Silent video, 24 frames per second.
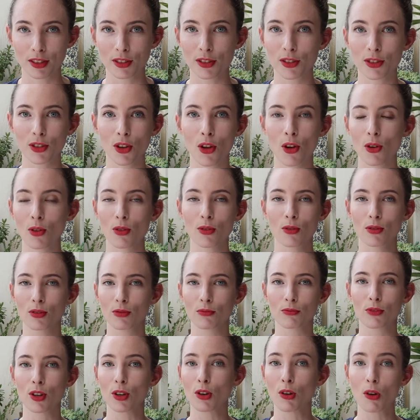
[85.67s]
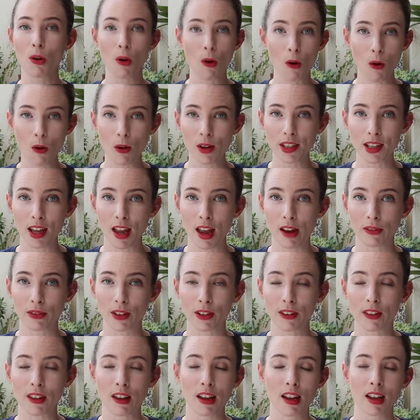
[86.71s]
So record
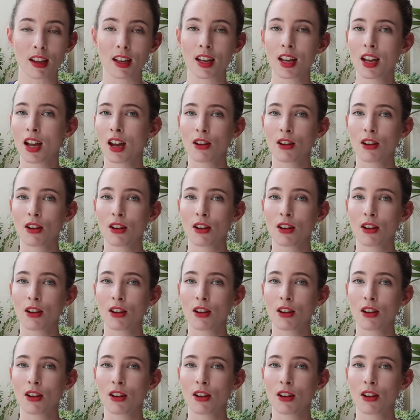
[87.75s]
everything.